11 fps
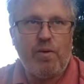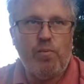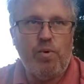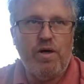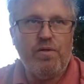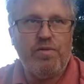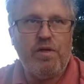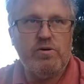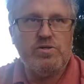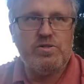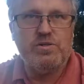they were like, well,
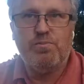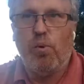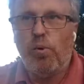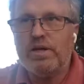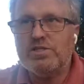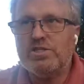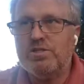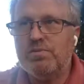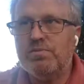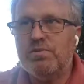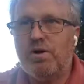those points
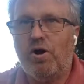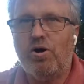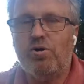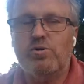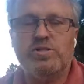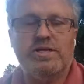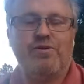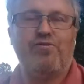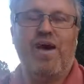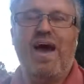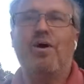are losing
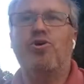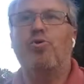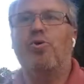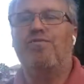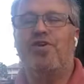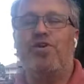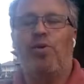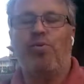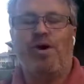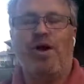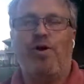their value if you
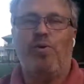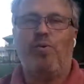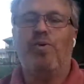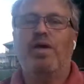don't go.